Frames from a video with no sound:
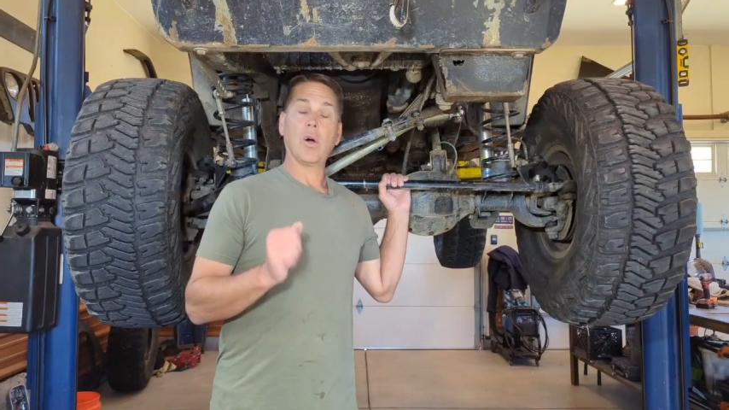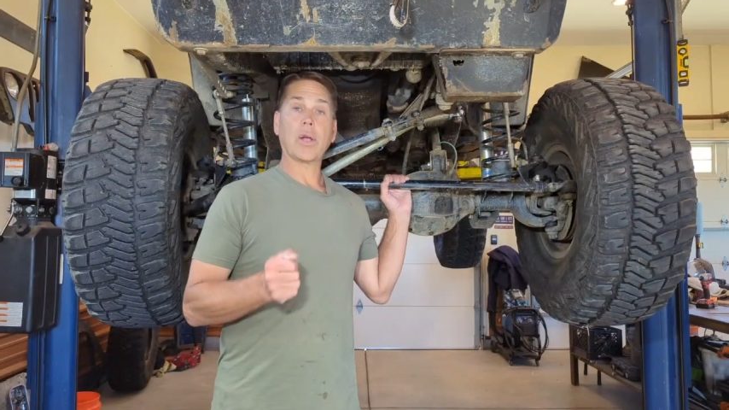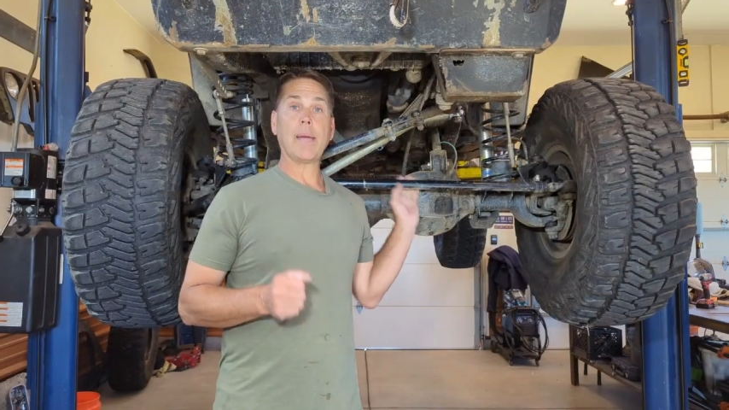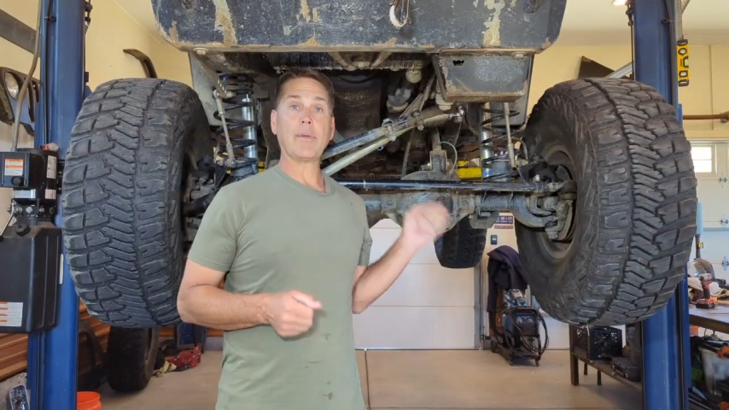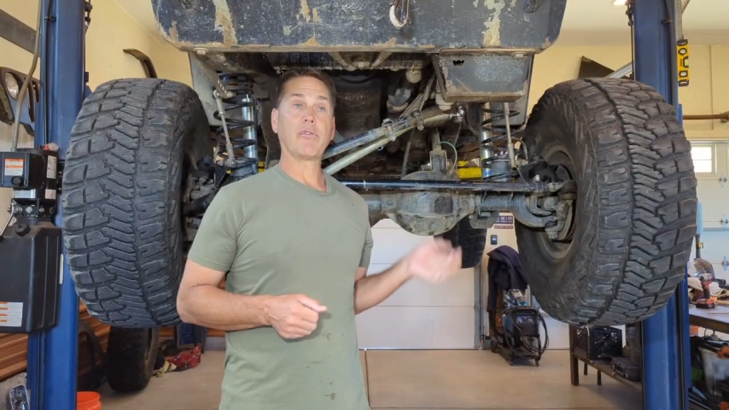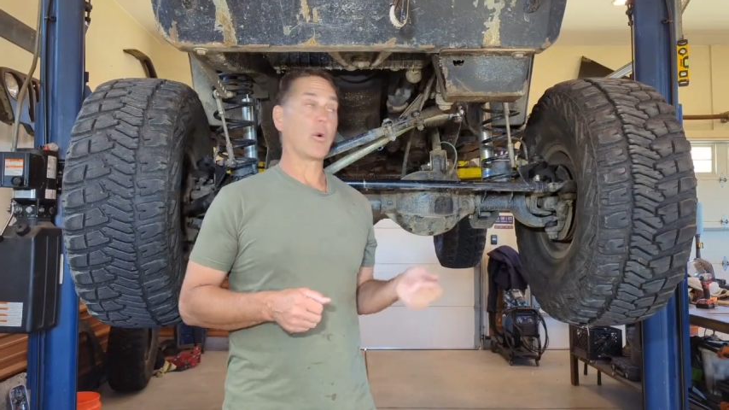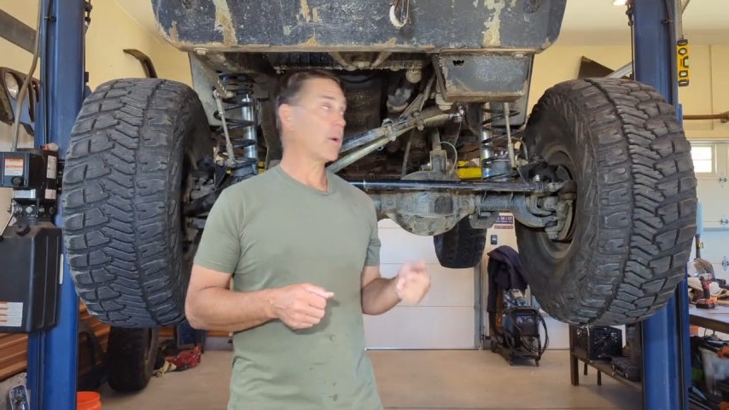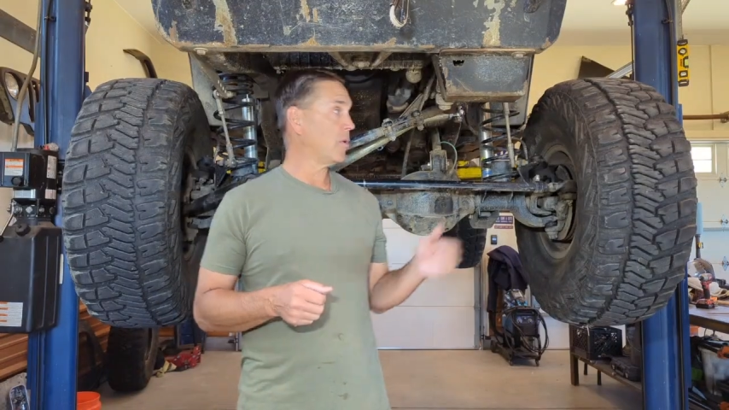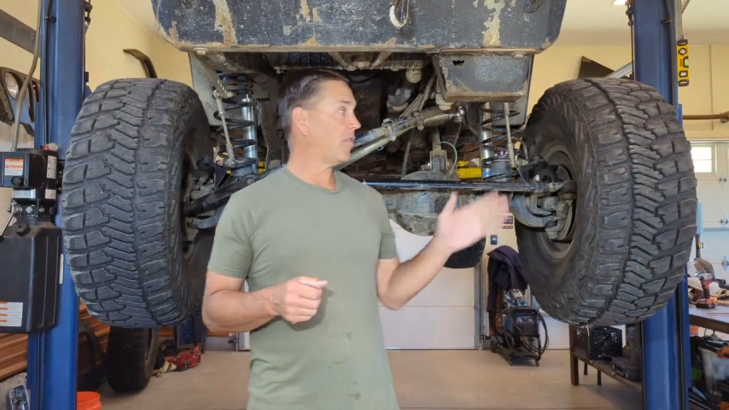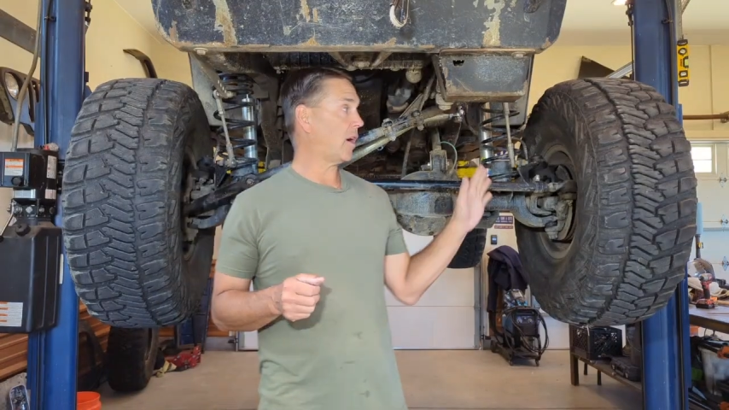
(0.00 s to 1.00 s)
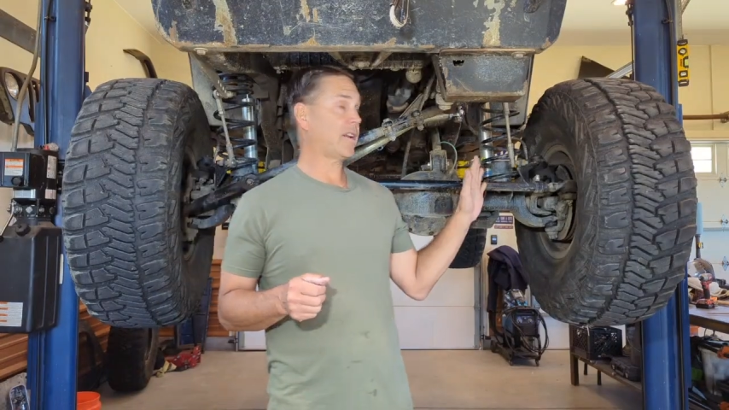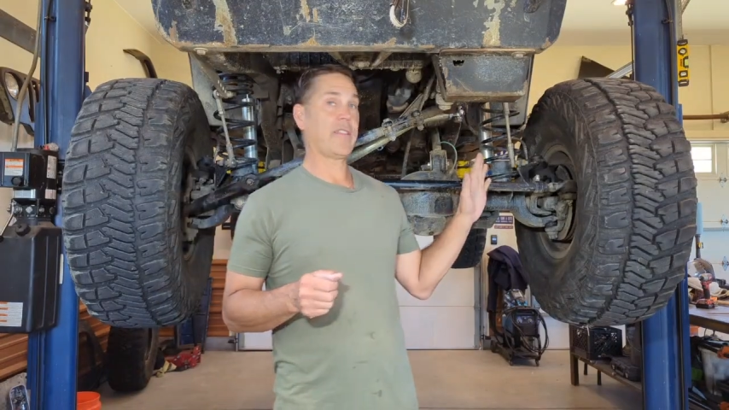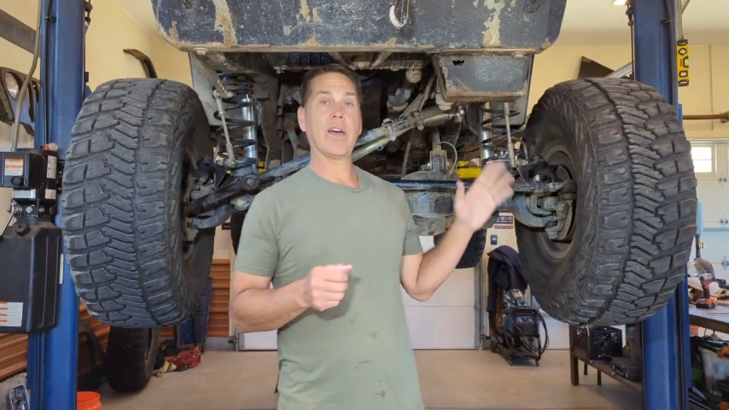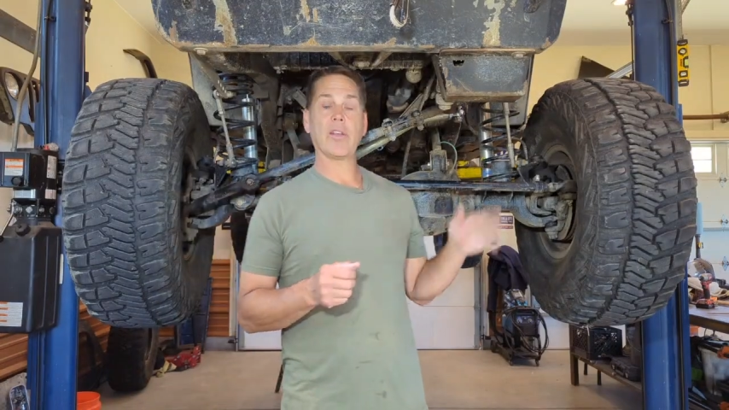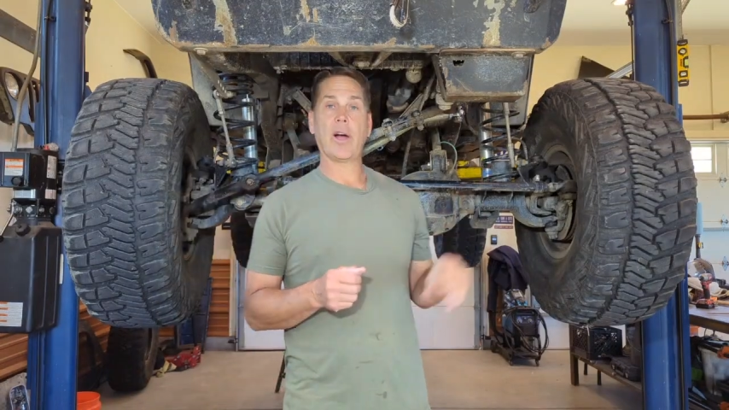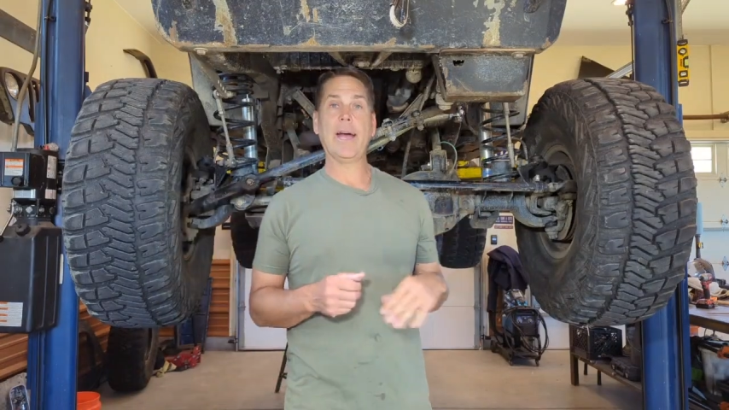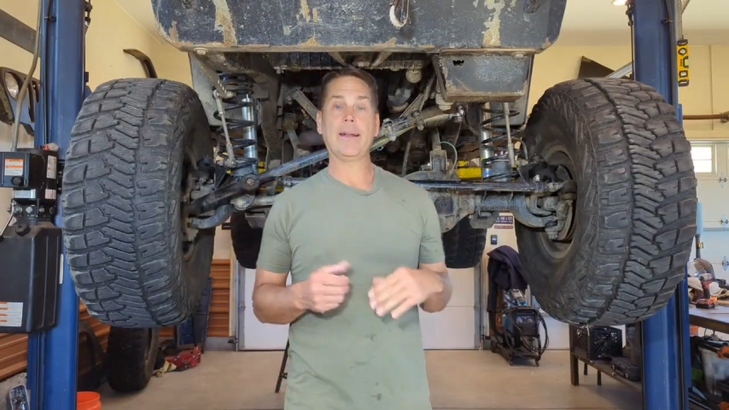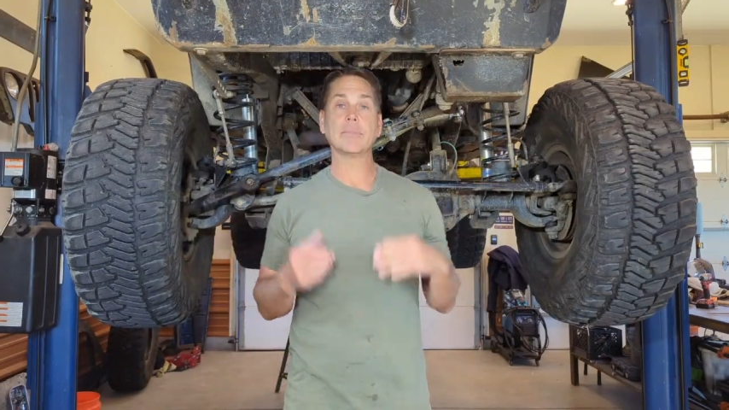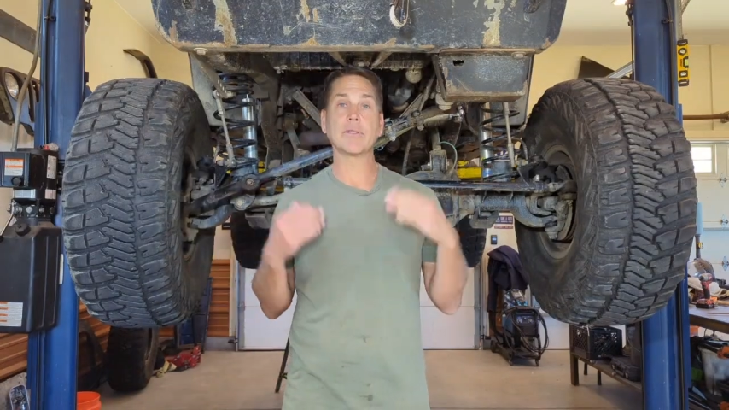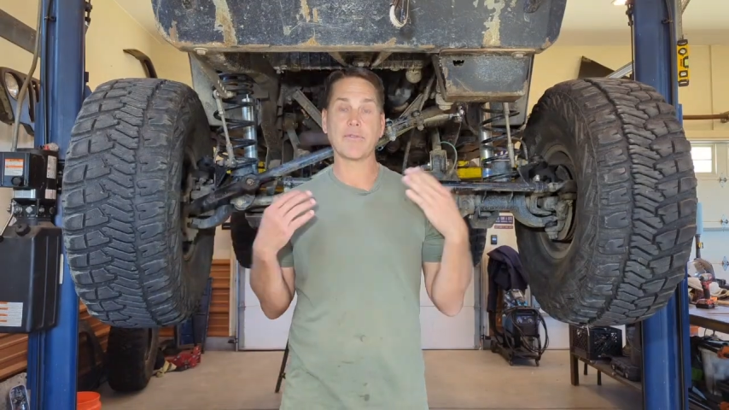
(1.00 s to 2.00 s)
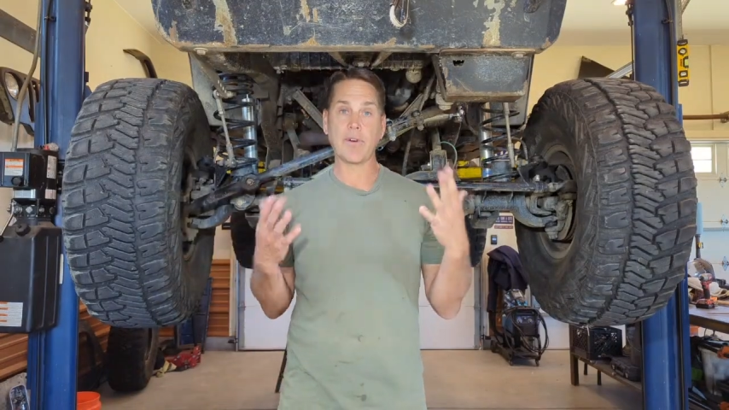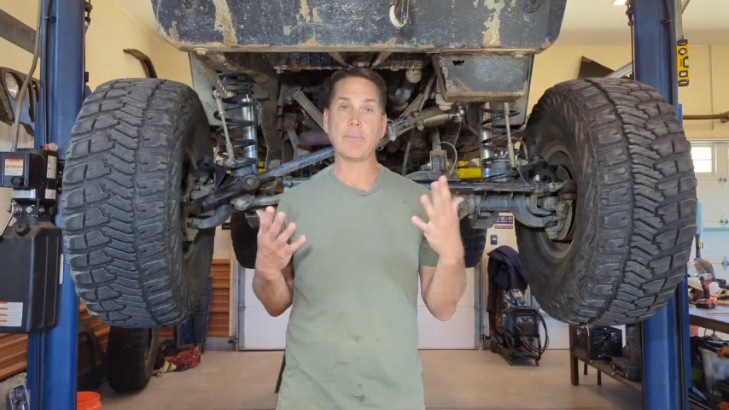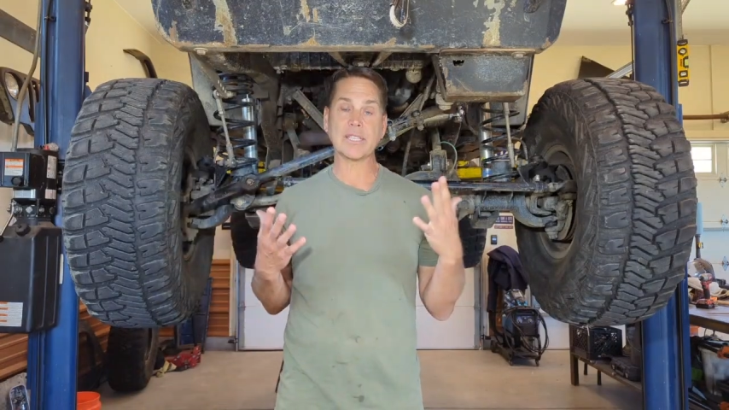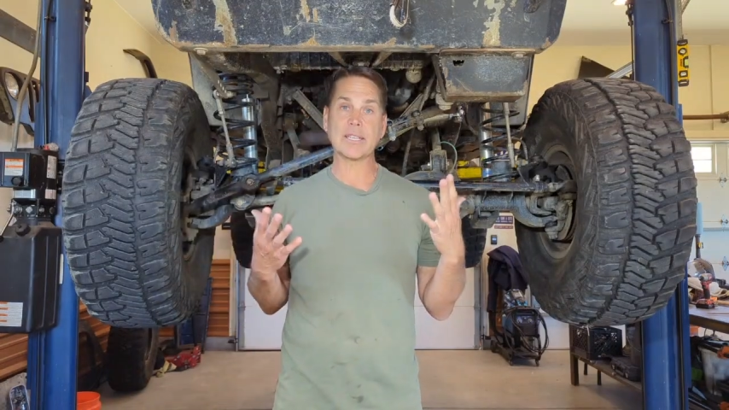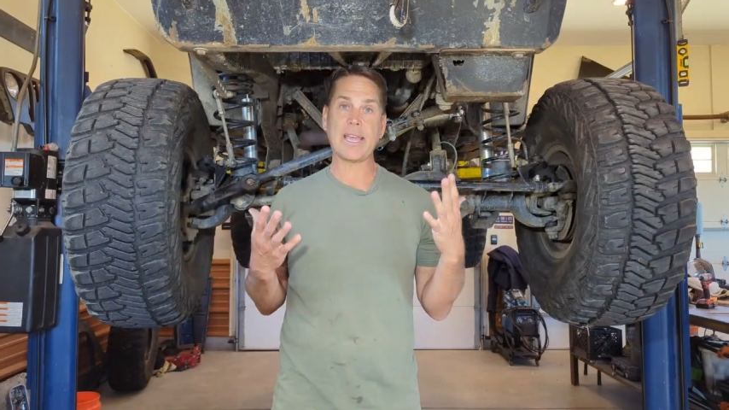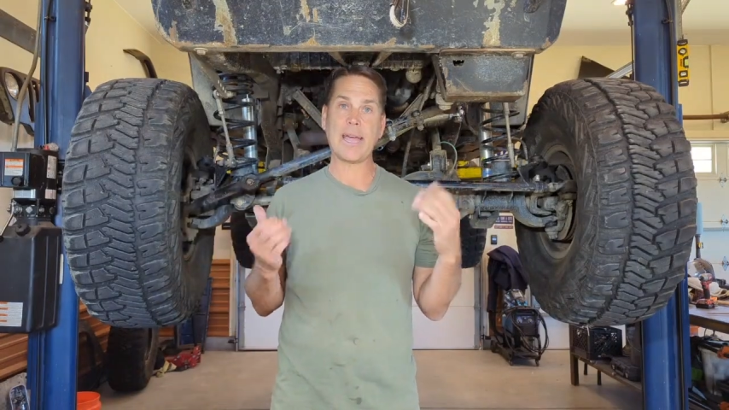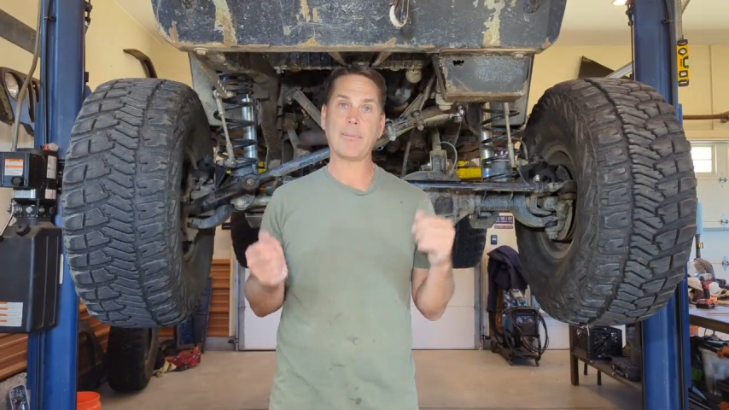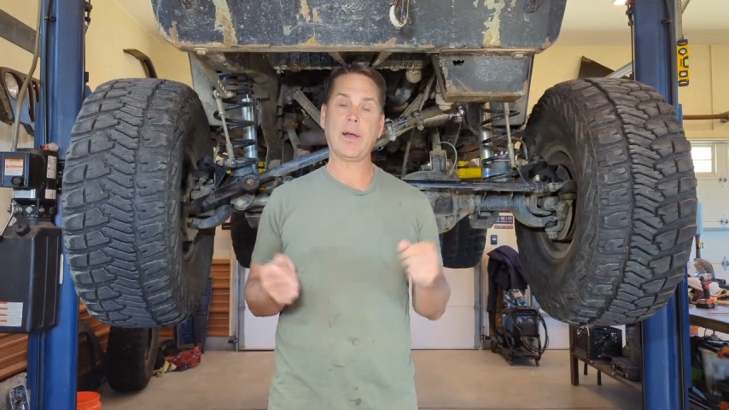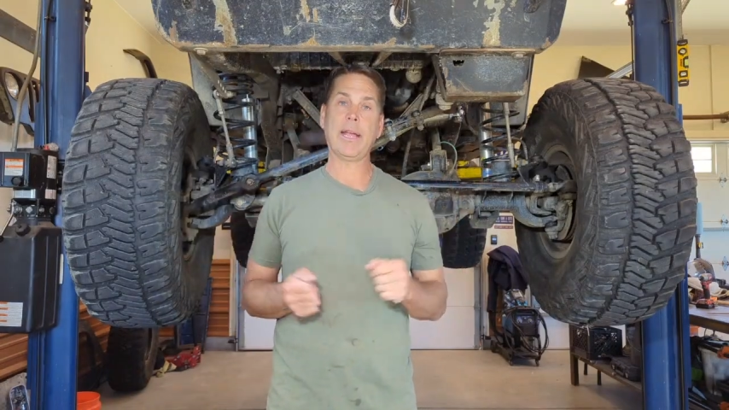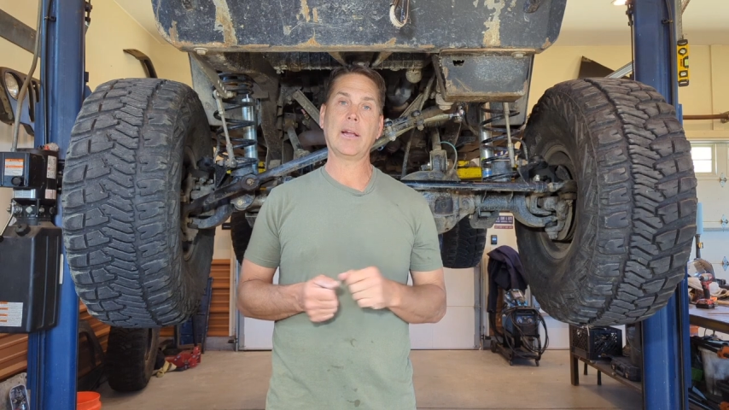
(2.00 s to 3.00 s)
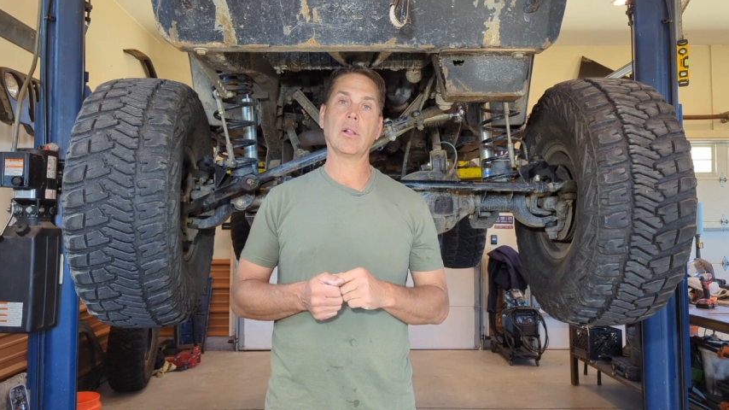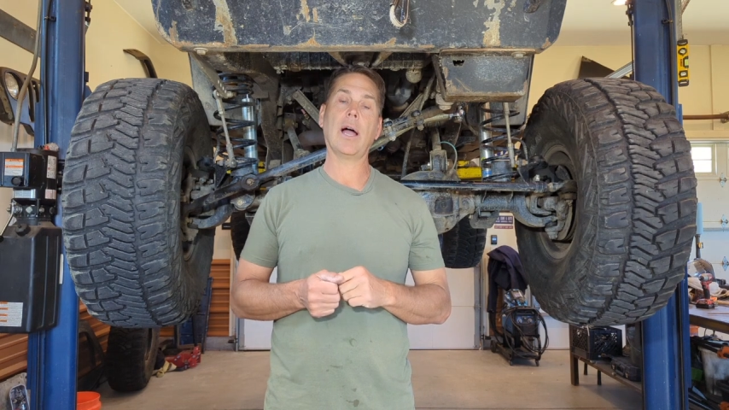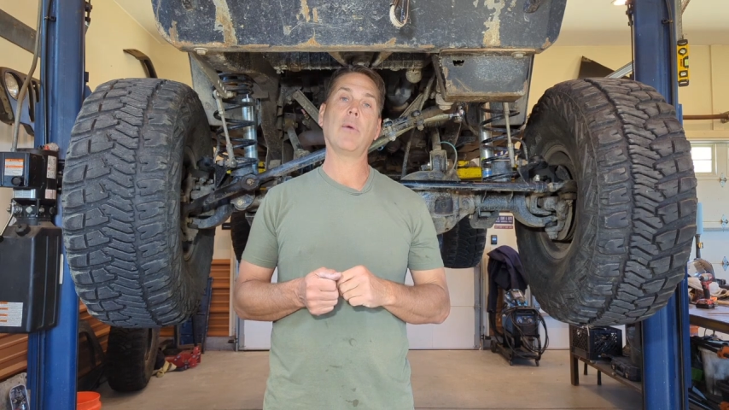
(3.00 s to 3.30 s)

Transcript: Okay, before we move on to the other items from this camera angle,